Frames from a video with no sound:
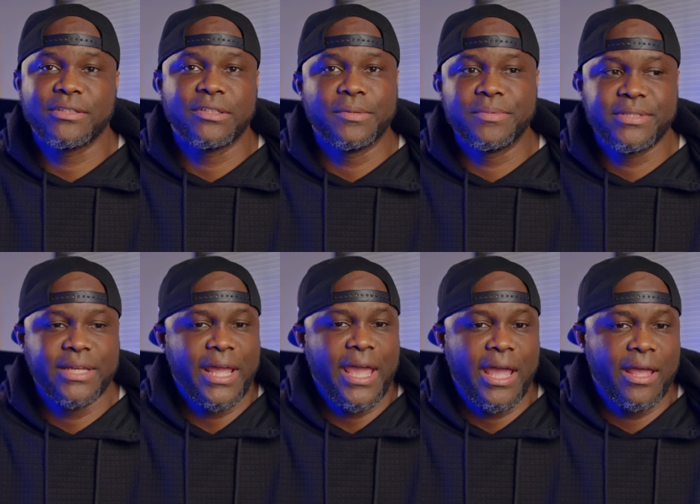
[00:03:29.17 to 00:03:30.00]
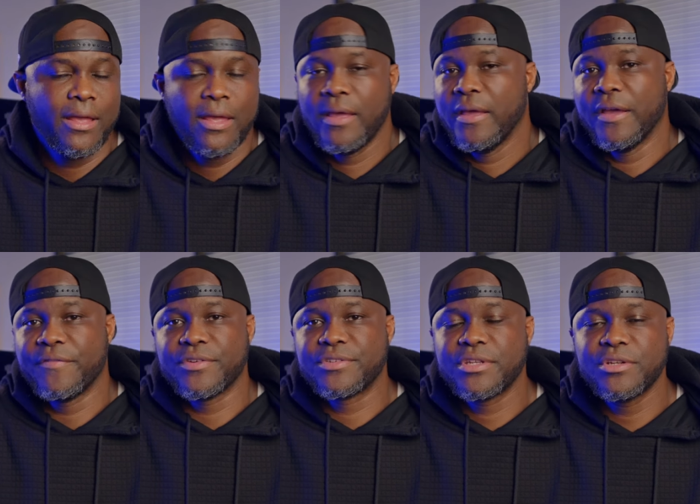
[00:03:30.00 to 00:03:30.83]
to them and said, hey, if
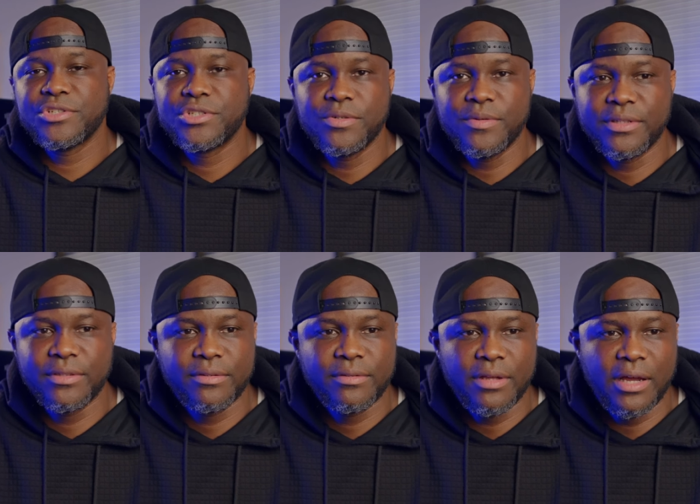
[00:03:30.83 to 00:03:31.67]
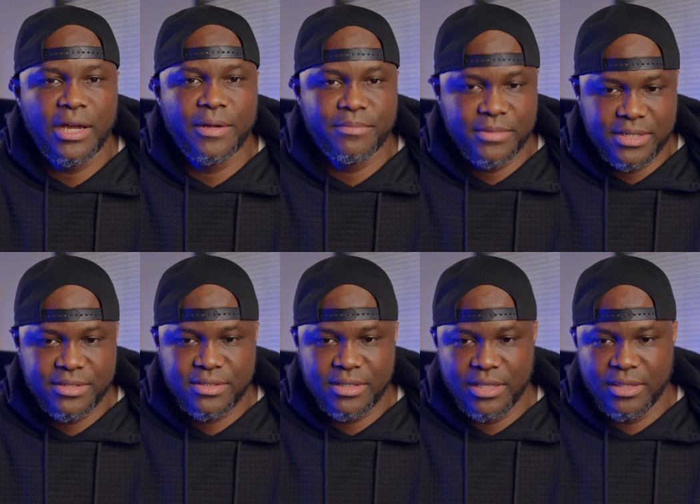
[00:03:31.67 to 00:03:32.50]
you're still shooting um,
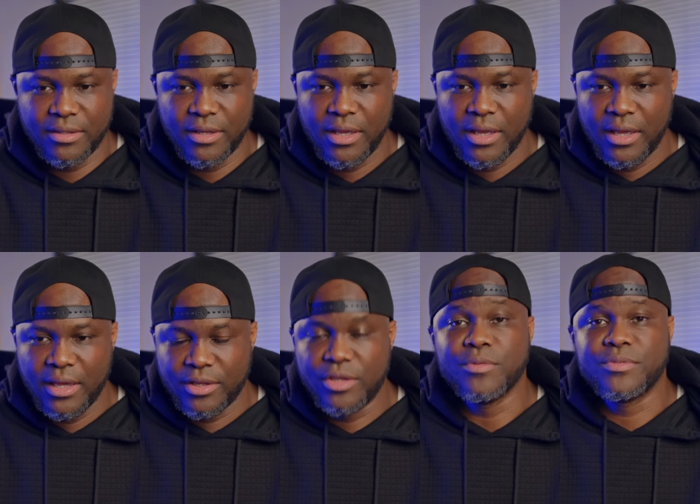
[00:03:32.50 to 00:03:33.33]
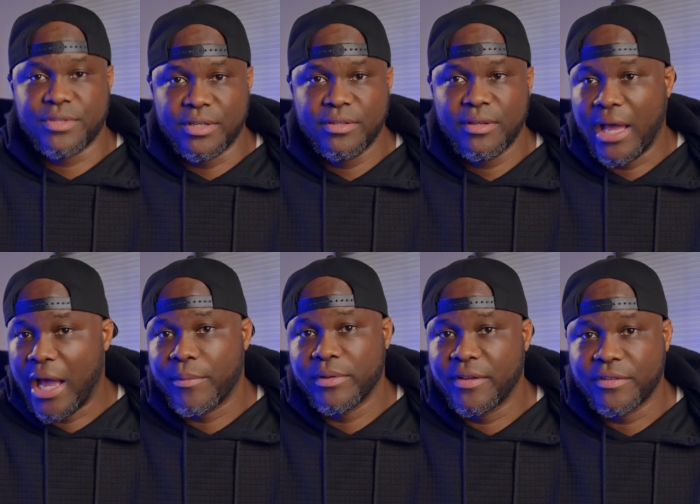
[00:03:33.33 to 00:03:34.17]
this in Houston, I
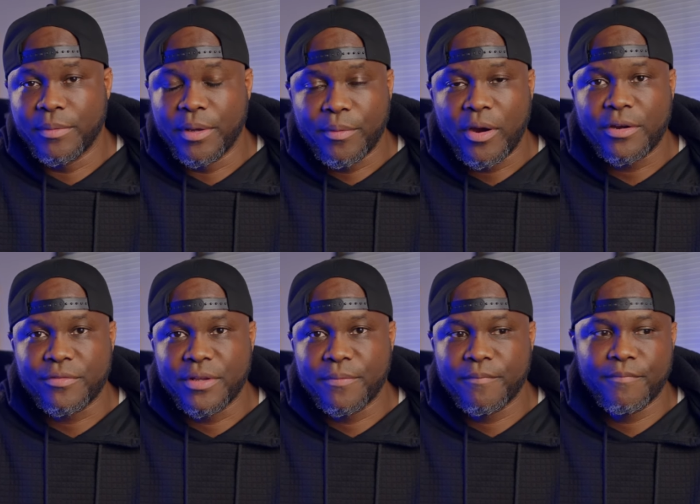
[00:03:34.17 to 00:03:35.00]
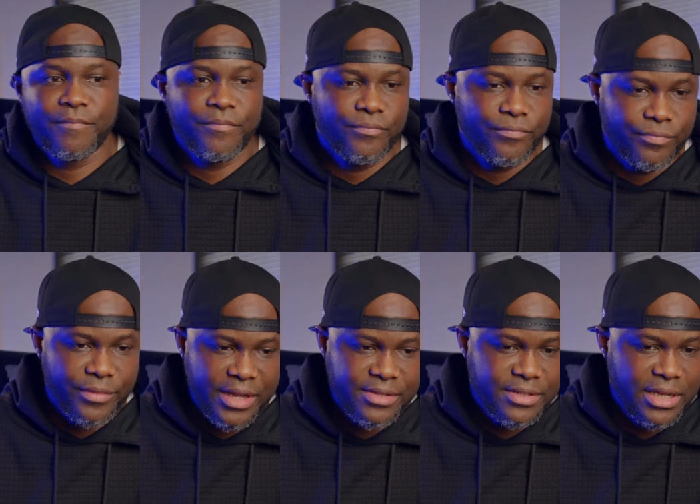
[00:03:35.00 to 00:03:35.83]
would love to be a part of it
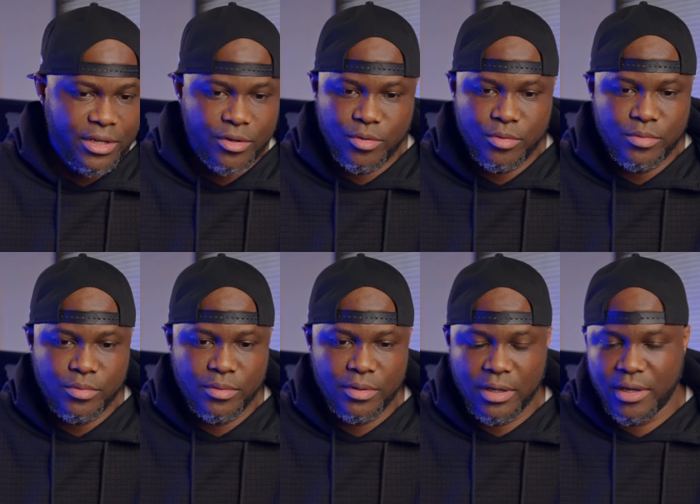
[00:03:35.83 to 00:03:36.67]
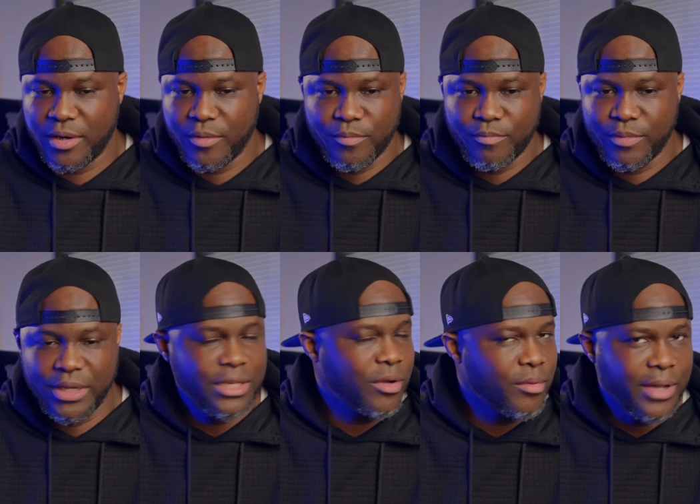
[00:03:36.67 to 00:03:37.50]
they said, cool, uh, we
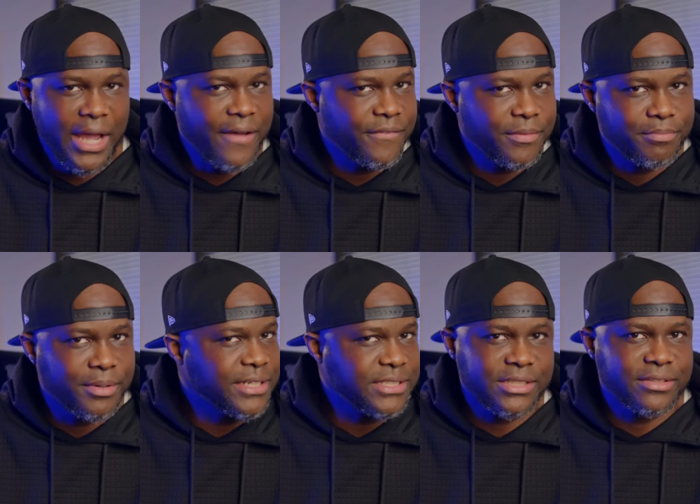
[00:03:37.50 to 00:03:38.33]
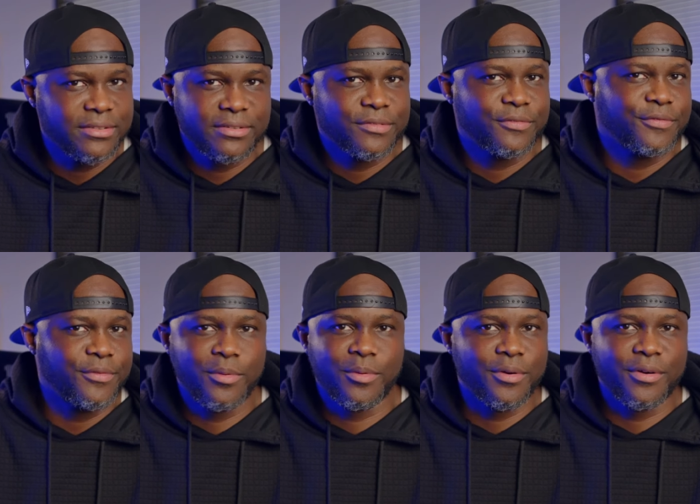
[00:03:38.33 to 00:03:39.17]
don't have a budget
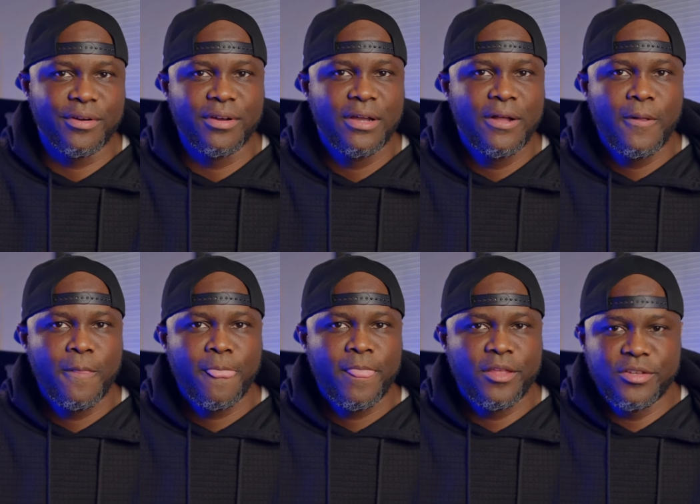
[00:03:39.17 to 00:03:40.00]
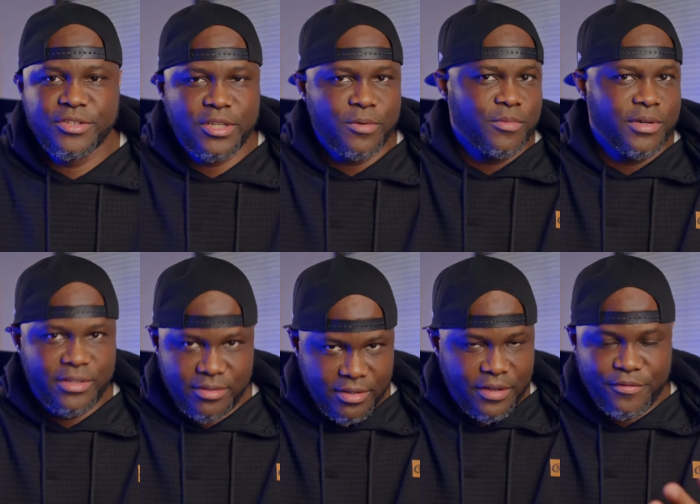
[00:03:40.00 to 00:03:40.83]
for
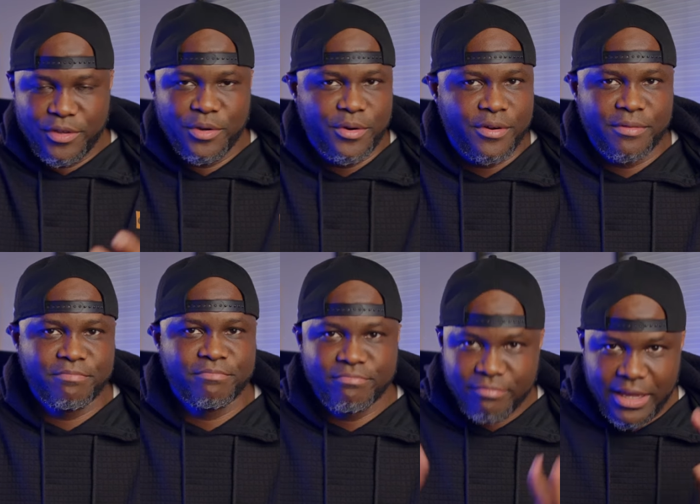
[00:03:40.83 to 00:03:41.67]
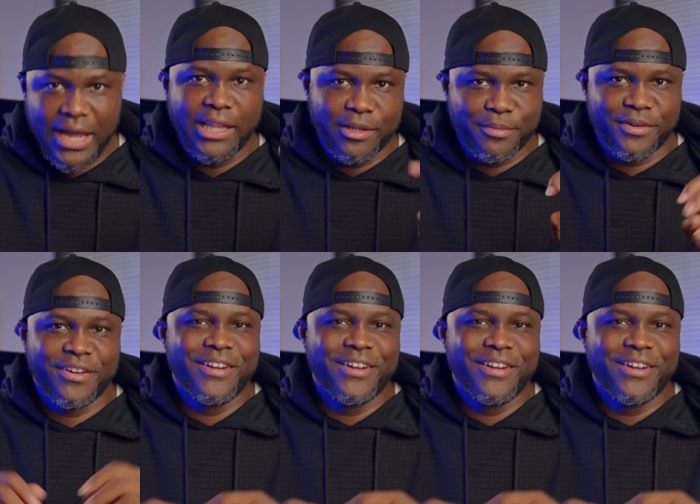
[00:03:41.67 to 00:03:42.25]
someone of your caliber.